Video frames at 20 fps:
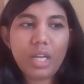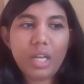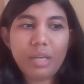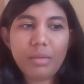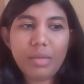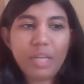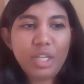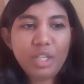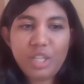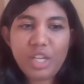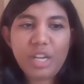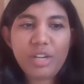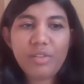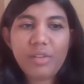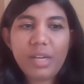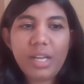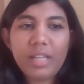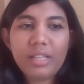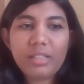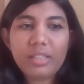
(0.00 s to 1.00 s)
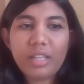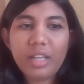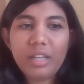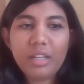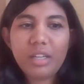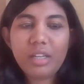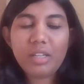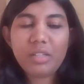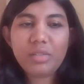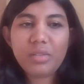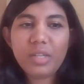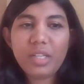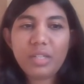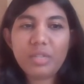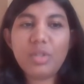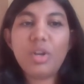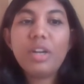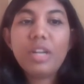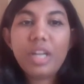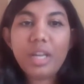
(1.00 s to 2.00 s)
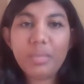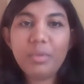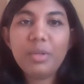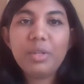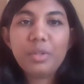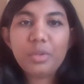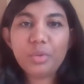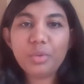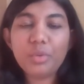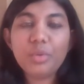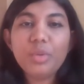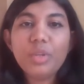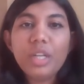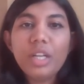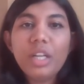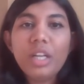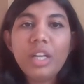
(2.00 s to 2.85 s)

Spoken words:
in general, healthcare industry is not able to